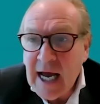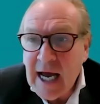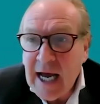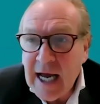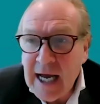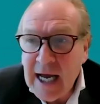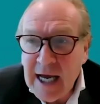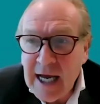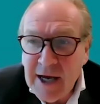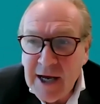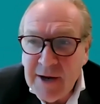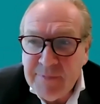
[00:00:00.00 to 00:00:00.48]

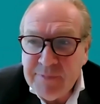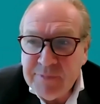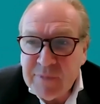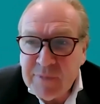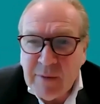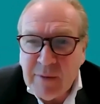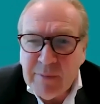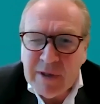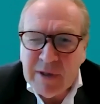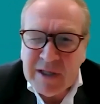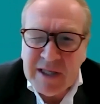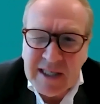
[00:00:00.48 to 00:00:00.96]

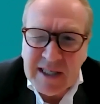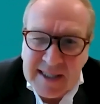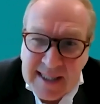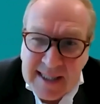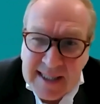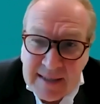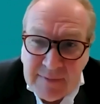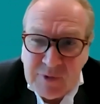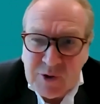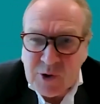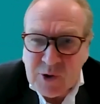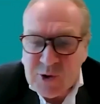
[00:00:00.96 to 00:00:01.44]
But it
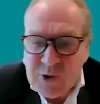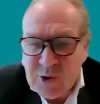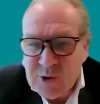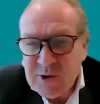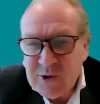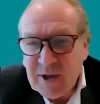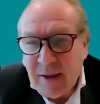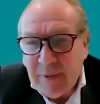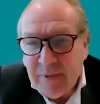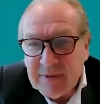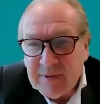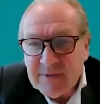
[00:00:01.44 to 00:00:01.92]
seems also
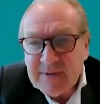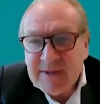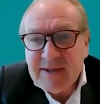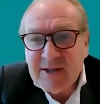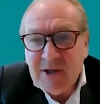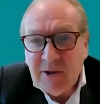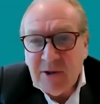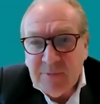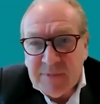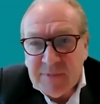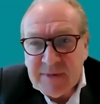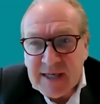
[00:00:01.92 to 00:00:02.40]
that
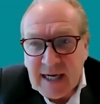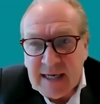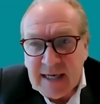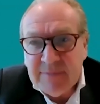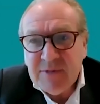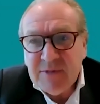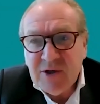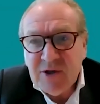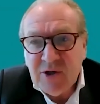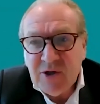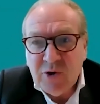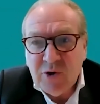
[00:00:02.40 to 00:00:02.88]

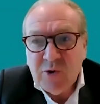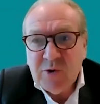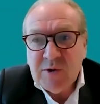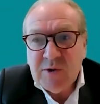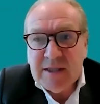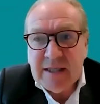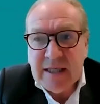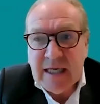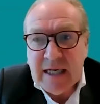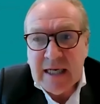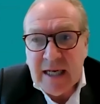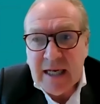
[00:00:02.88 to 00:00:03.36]
sometimes,
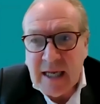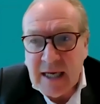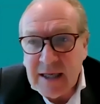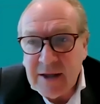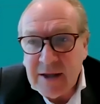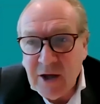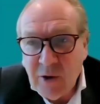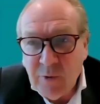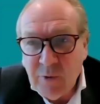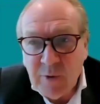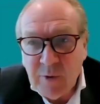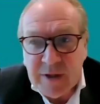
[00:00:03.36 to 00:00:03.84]
still
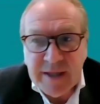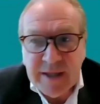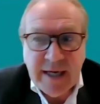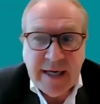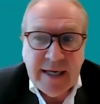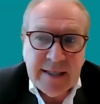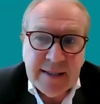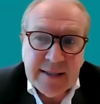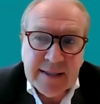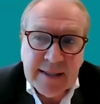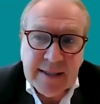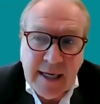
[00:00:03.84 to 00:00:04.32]

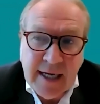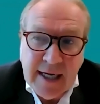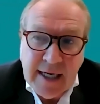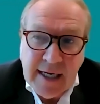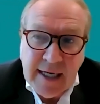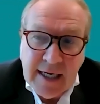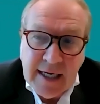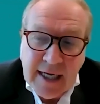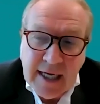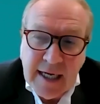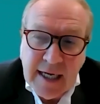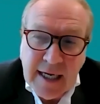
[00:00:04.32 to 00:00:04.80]
nowadays,
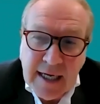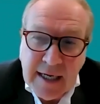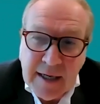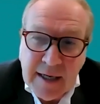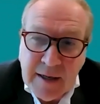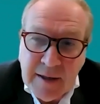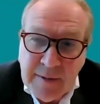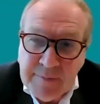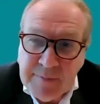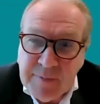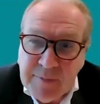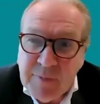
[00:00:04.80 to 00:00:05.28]

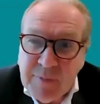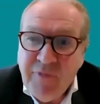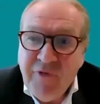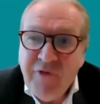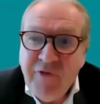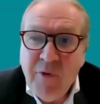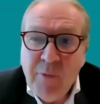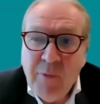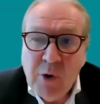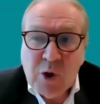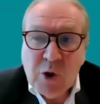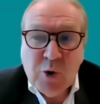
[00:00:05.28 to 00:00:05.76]

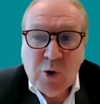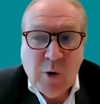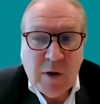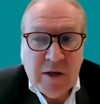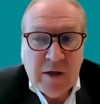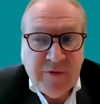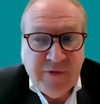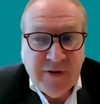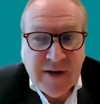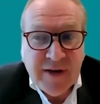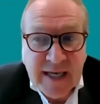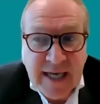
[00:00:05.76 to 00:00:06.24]
formal
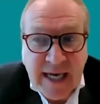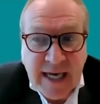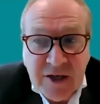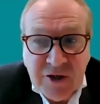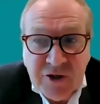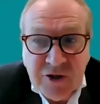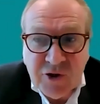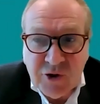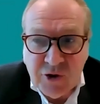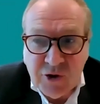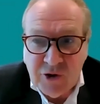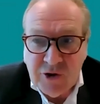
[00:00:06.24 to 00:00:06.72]

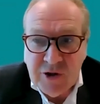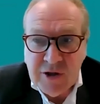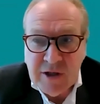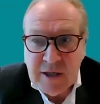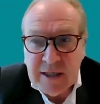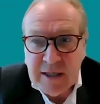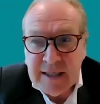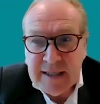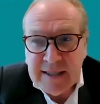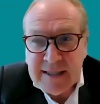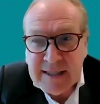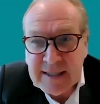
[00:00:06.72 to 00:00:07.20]
qualification
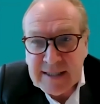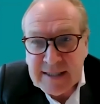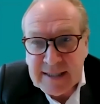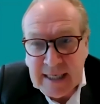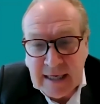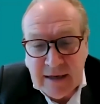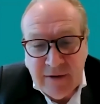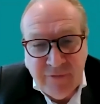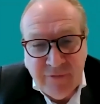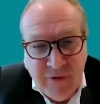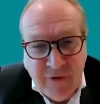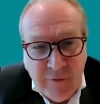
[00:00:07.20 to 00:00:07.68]
is
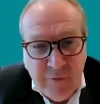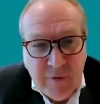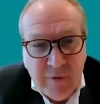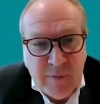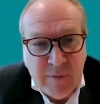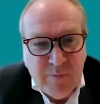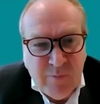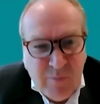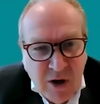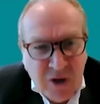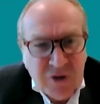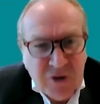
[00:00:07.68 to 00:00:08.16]
still very
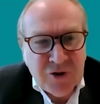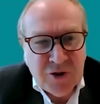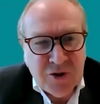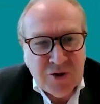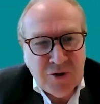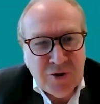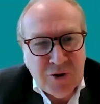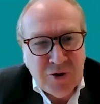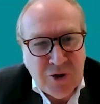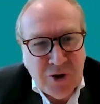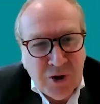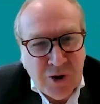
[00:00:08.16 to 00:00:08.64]
much,
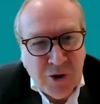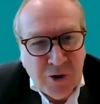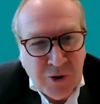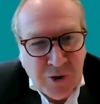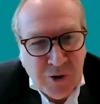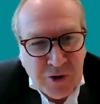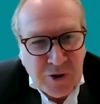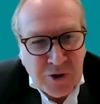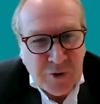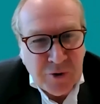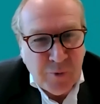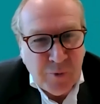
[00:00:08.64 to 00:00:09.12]

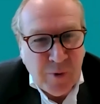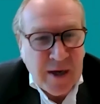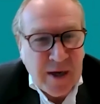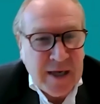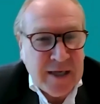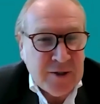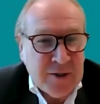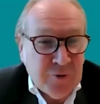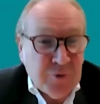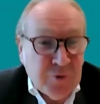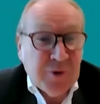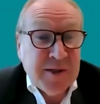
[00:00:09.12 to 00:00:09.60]
the
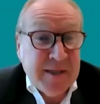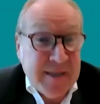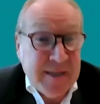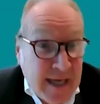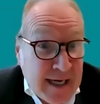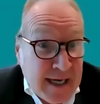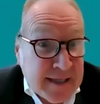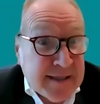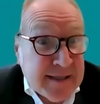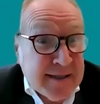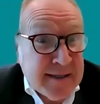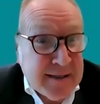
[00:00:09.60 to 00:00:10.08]
way to
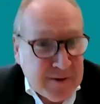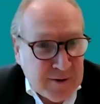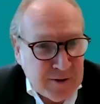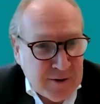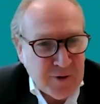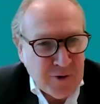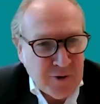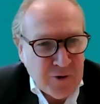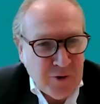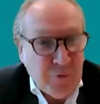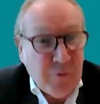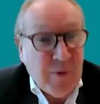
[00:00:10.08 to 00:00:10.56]
assess,
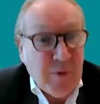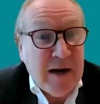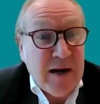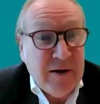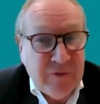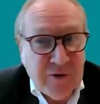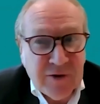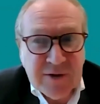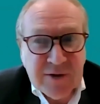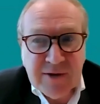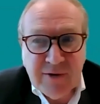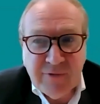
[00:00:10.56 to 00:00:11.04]
the
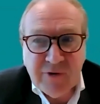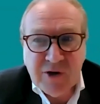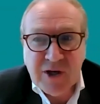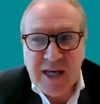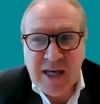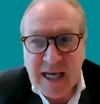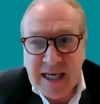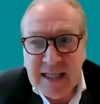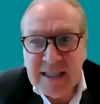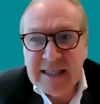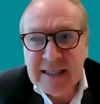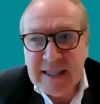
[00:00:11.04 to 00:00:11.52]
relevance of a
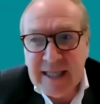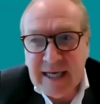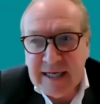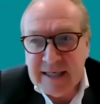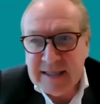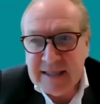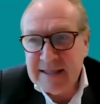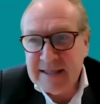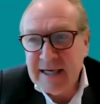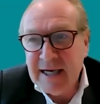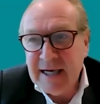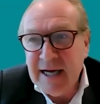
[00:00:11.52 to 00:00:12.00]

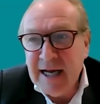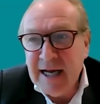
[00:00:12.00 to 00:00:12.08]
candidate.